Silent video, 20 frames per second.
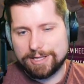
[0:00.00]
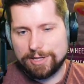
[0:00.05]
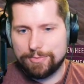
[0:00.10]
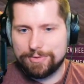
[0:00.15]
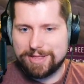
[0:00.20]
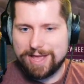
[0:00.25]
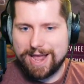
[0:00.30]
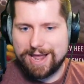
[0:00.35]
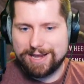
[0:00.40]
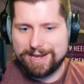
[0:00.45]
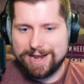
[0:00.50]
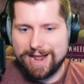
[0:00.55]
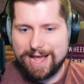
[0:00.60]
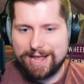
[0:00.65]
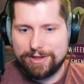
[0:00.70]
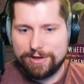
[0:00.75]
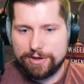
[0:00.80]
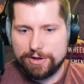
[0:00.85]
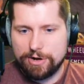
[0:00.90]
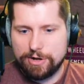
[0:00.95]
with the handy
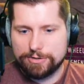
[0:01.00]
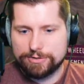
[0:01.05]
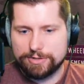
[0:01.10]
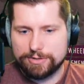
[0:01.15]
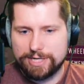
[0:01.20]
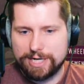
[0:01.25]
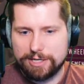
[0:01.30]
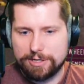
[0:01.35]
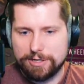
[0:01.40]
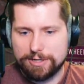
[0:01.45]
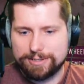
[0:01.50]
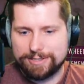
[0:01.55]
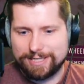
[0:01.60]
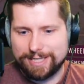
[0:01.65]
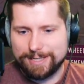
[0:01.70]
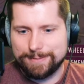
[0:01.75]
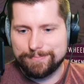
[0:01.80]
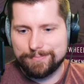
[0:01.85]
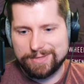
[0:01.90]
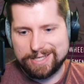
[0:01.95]
gnat, you can also take a look.
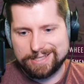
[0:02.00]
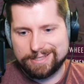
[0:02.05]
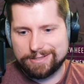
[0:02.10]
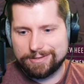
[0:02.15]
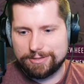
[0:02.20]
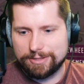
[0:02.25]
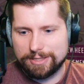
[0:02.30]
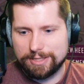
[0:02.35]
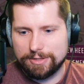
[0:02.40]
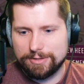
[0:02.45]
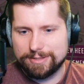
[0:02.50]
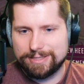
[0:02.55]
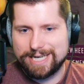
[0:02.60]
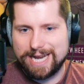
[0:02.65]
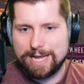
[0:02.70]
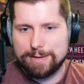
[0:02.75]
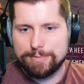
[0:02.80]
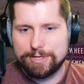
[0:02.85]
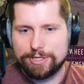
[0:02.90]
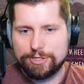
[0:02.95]
See, this took a little
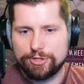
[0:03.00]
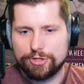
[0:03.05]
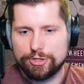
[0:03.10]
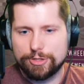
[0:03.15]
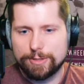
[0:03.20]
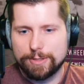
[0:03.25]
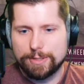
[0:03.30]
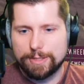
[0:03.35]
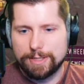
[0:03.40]
damage.